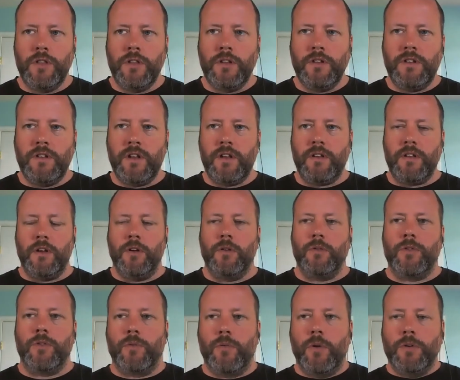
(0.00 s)
the
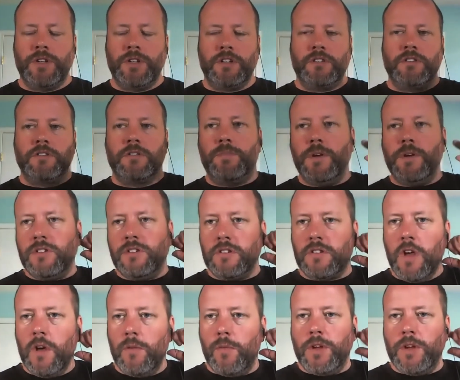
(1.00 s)
rotation speed just...
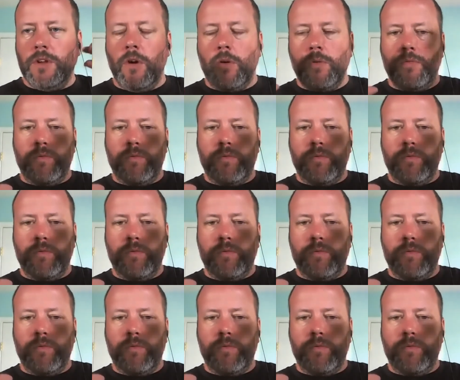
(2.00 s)
Well,